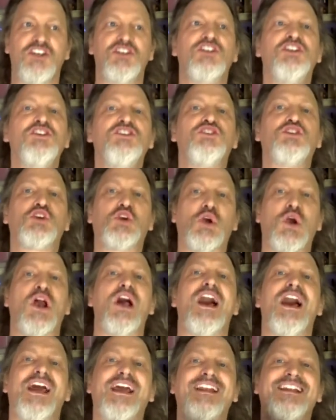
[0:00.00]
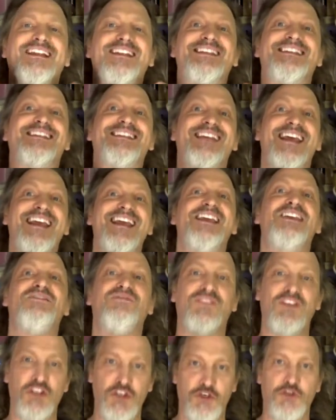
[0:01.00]
she's trying to
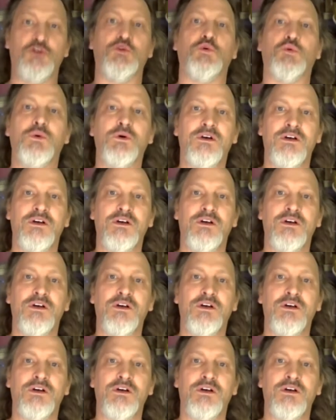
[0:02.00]
save you.